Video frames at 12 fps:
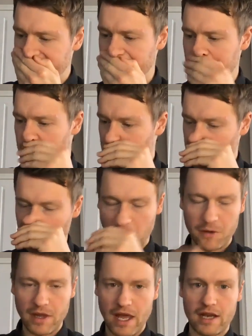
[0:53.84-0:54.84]
do you
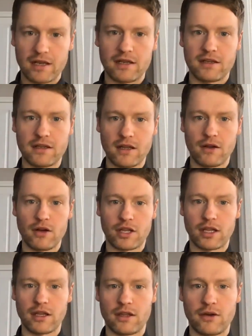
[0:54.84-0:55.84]
go then,
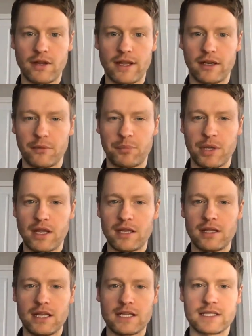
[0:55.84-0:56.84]
looking at your ERP,
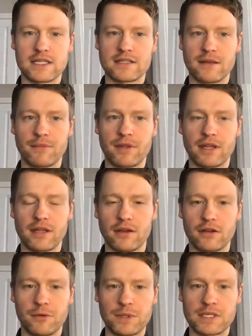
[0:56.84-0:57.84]
is it something that you're
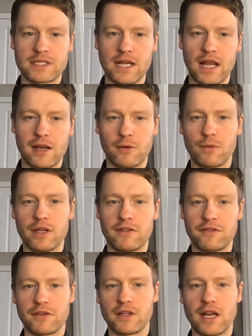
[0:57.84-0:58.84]
going to be staying with
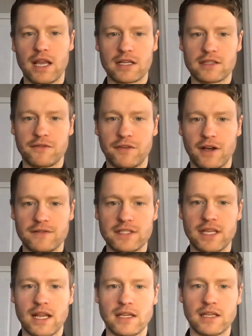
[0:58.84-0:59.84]
for the next 5 to
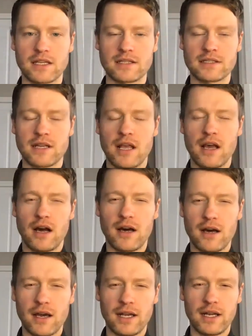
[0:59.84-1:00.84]
10 years?
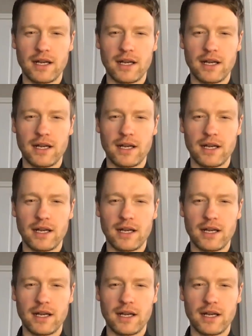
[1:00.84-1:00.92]
Highly